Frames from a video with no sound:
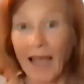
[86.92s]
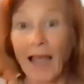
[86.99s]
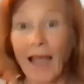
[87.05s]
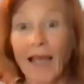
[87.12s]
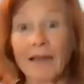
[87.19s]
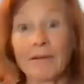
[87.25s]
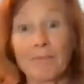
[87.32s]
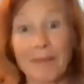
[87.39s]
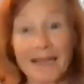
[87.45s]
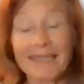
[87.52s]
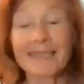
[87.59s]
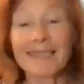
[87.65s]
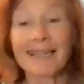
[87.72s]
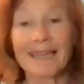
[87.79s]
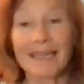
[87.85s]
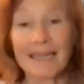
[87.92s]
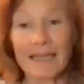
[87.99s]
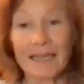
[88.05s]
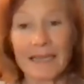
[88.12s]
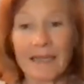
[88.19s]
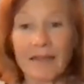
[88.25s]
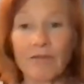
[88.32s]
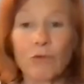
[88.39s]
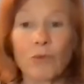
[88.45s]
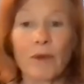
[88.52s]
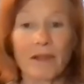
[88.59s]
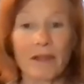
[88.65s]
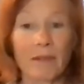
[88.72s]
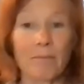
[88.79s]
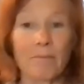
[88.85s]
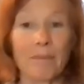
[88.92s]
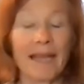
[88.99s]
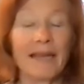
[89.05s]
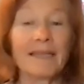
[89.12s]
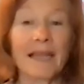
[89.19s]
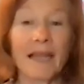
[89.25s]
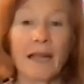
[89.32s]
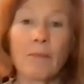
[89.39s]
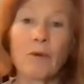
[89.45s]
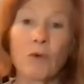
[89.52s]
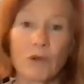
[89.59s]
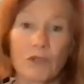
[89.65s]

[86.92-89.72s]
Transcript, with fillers: and basically lived with a bent elbow,